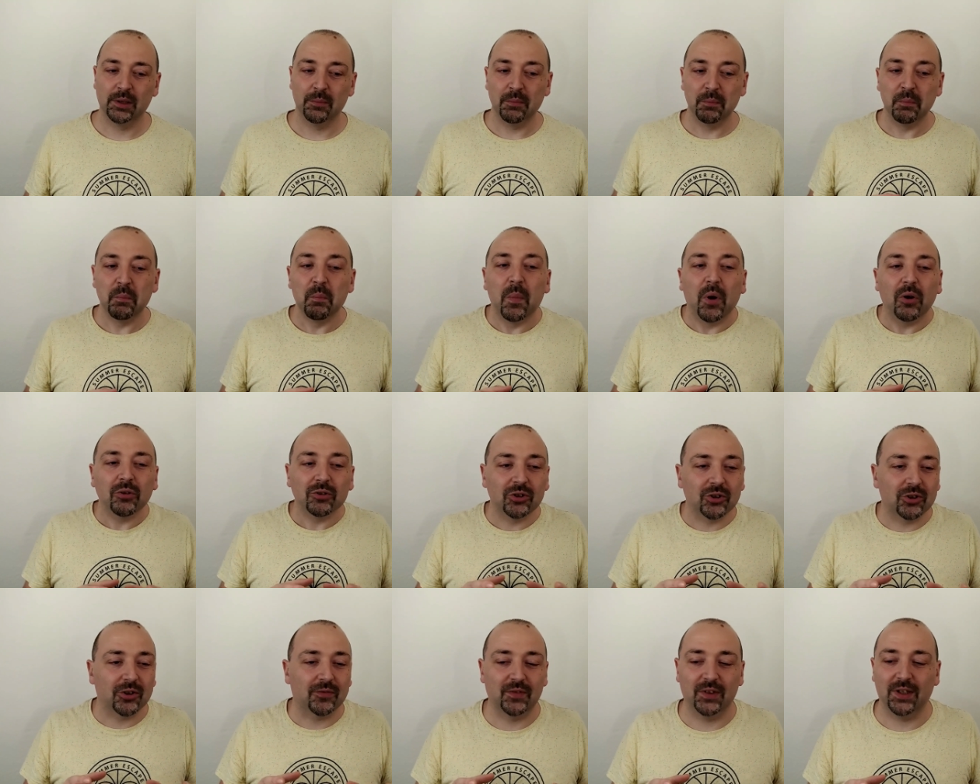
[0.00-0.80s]

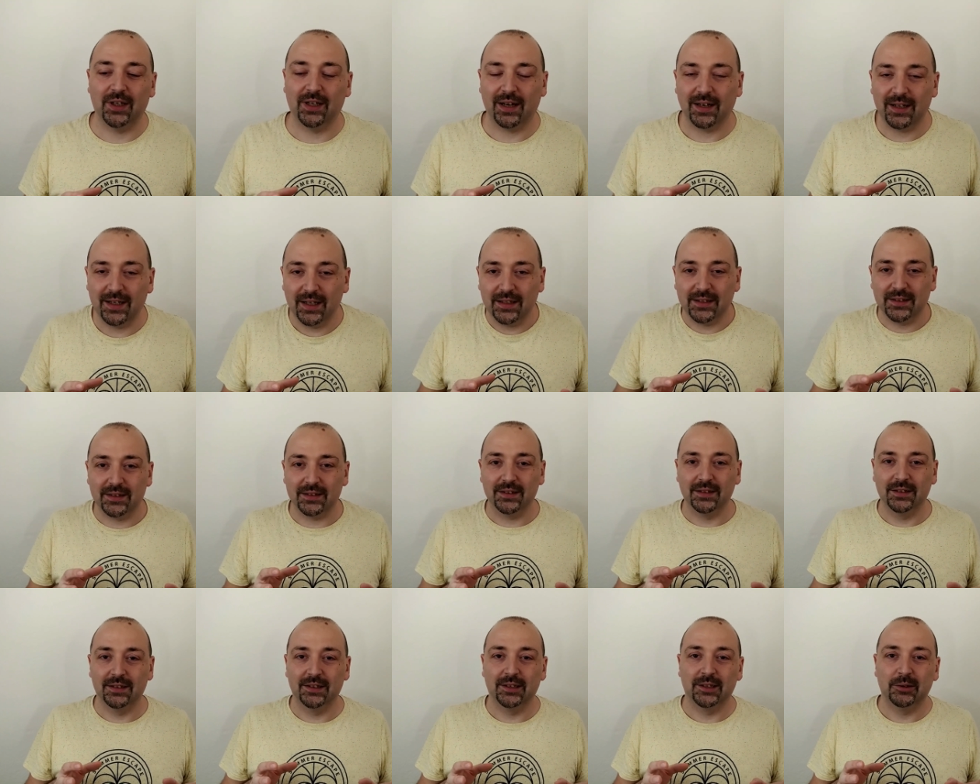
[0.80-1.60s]
Most of the case,
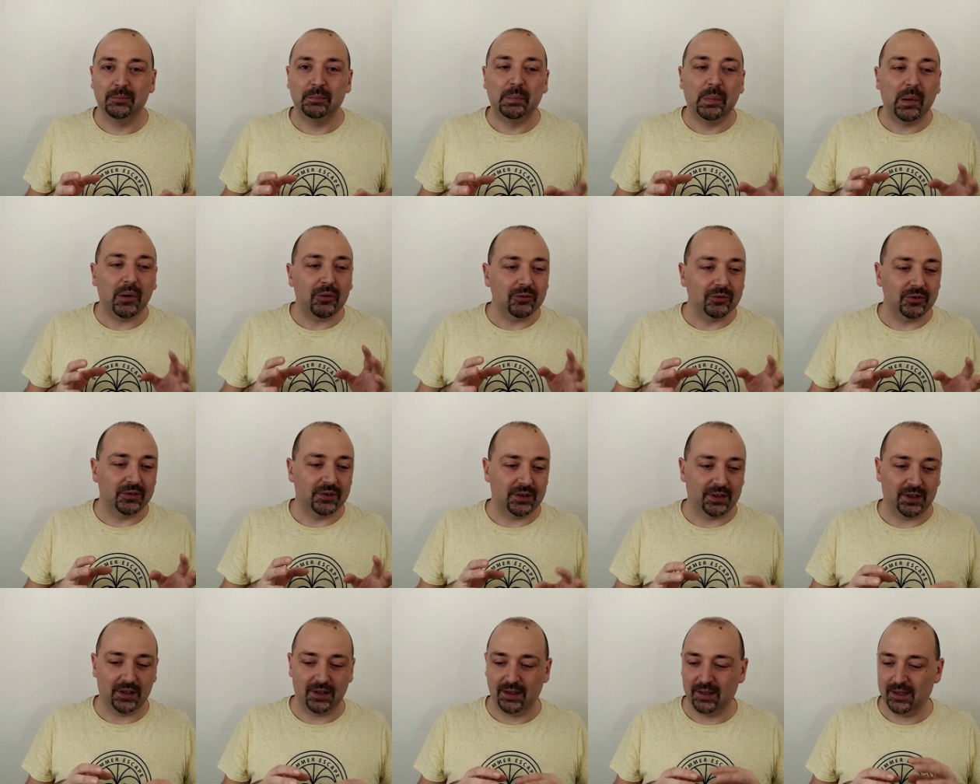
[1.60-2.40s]
both
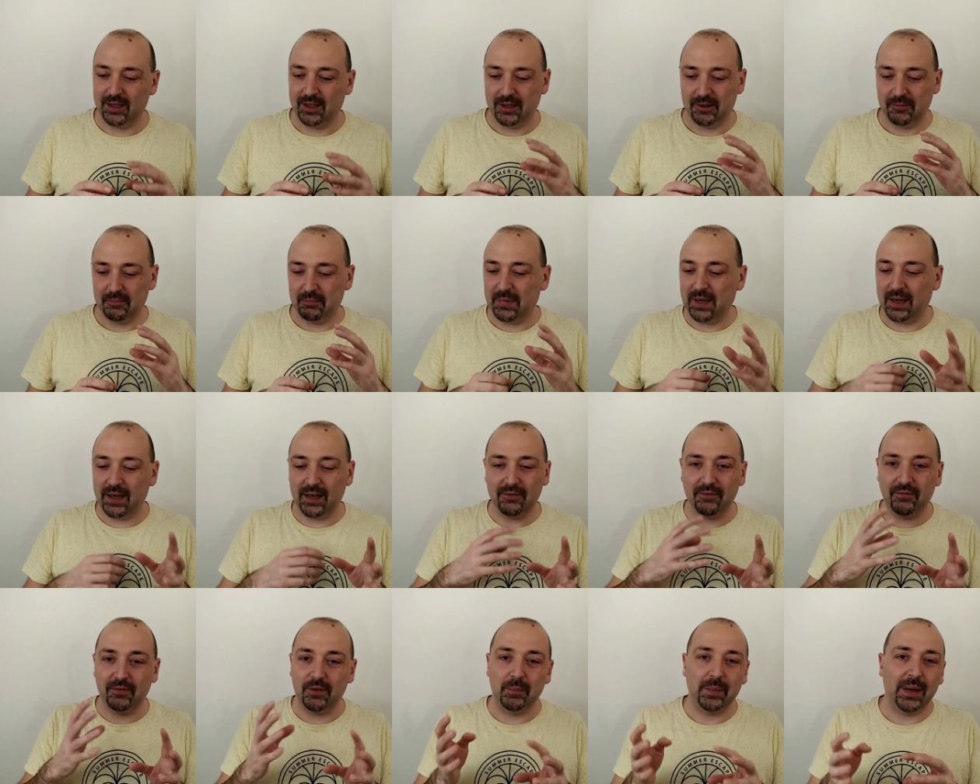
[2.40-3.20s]
male and
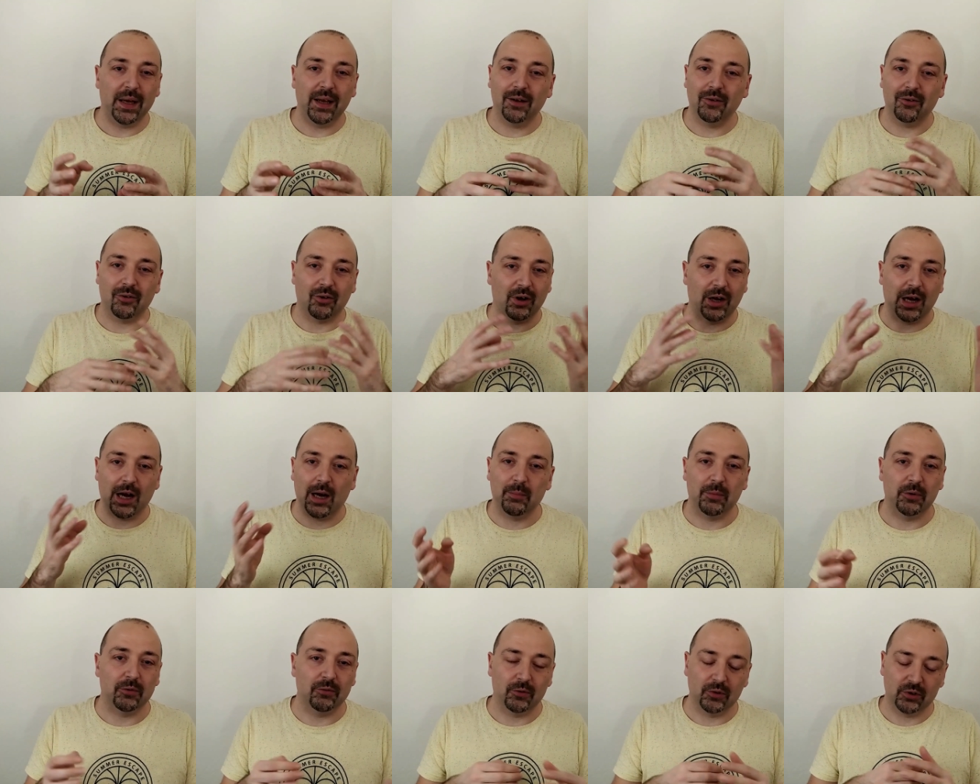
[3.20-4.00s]
female or
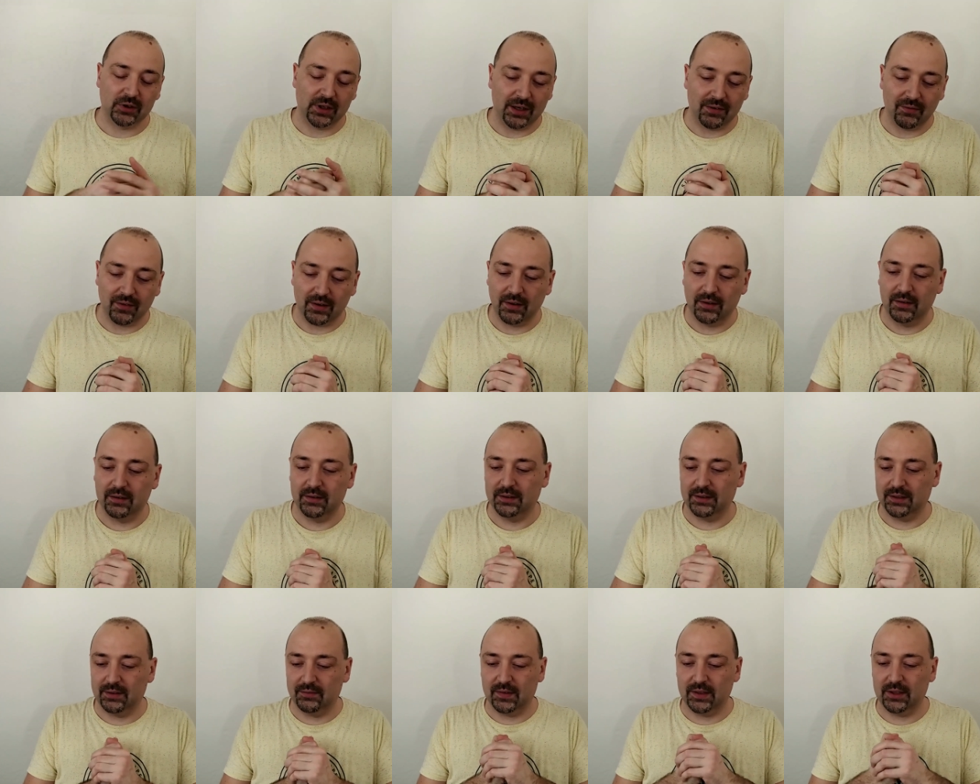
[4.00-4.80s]
couple, whatever,
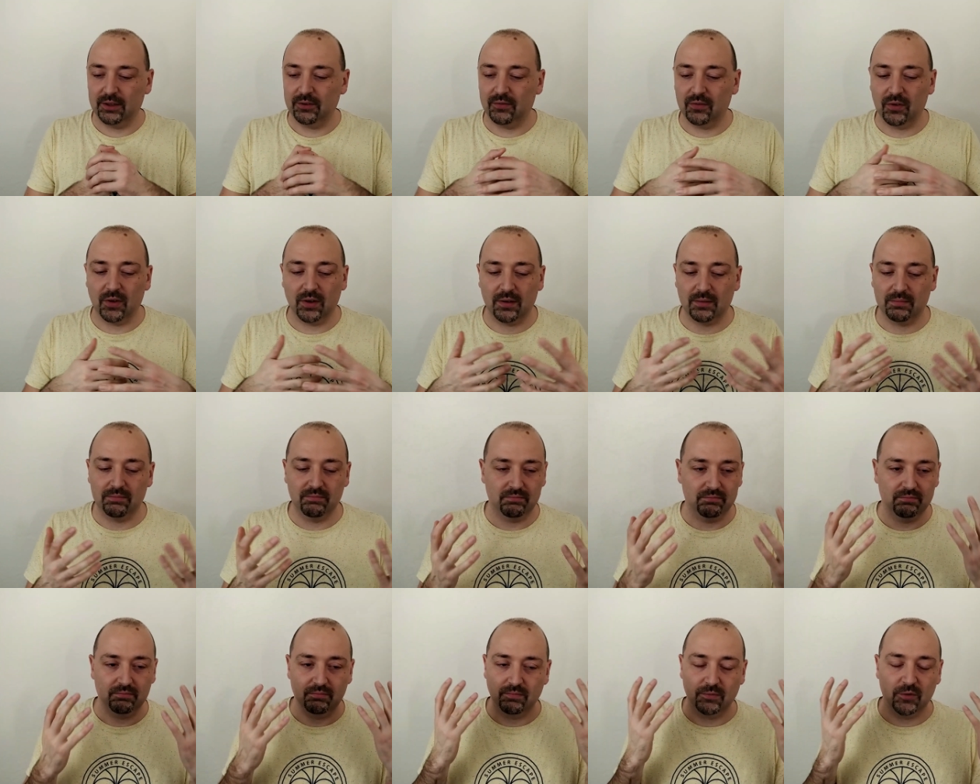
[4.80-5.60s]
even if you're
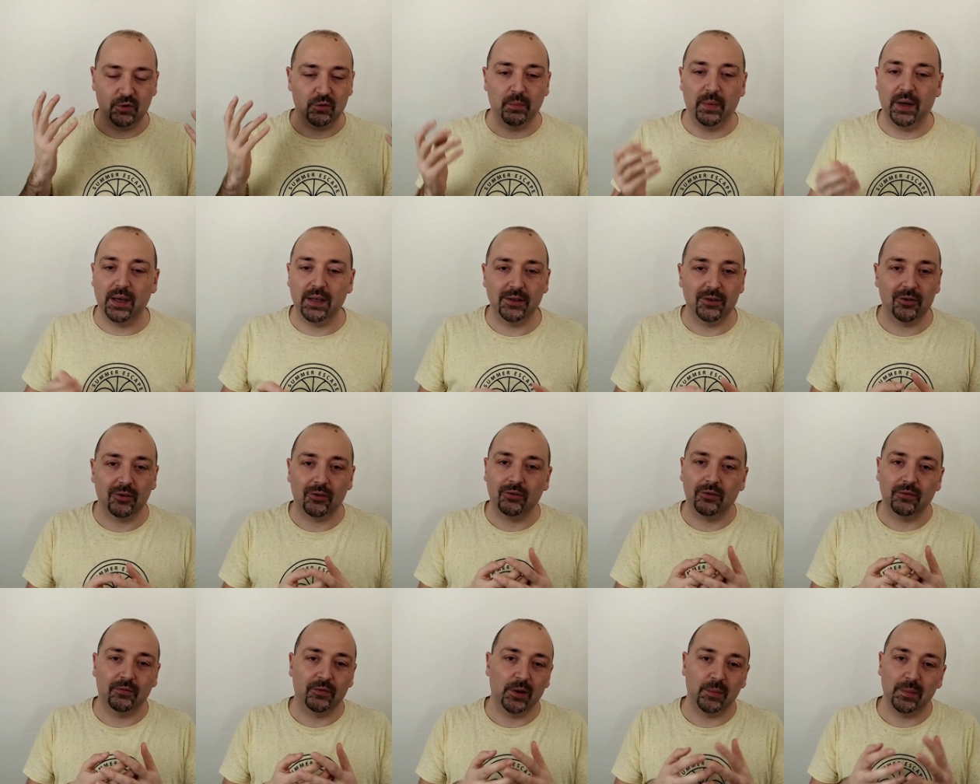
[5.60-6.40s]
two males or
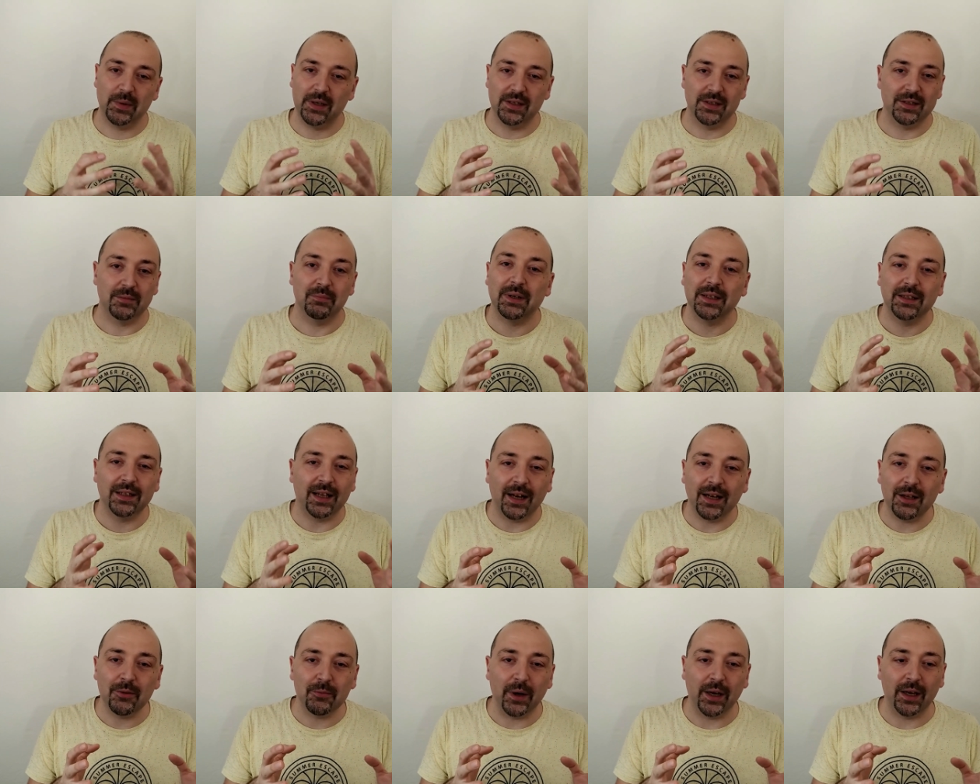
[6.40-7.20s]
two females, but
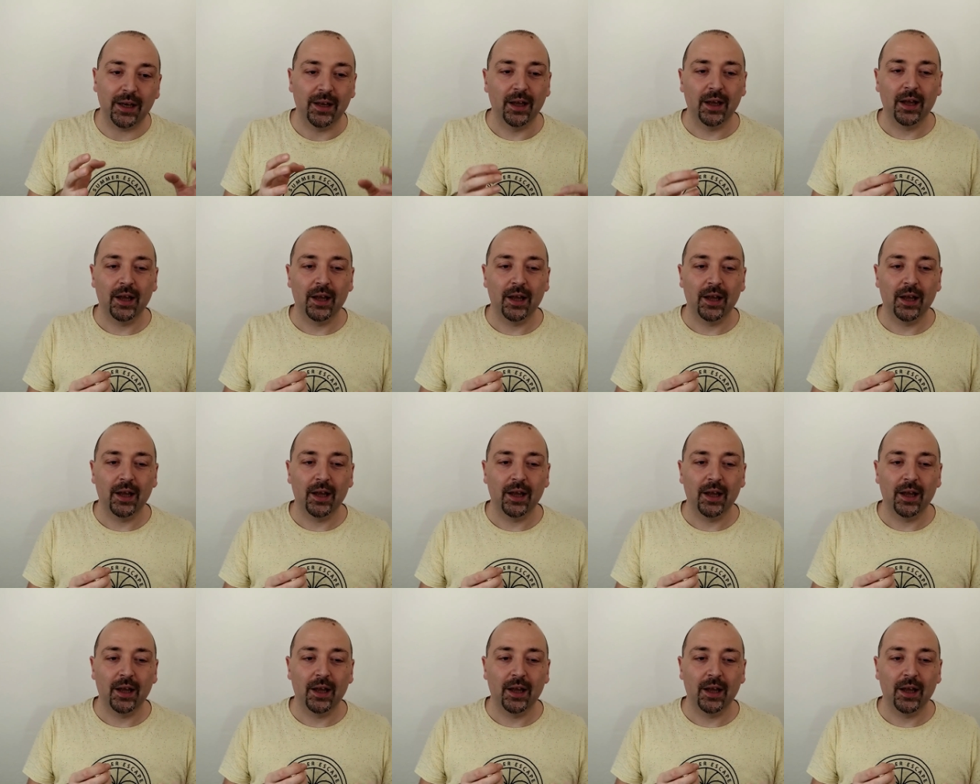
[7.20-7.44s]
anyway,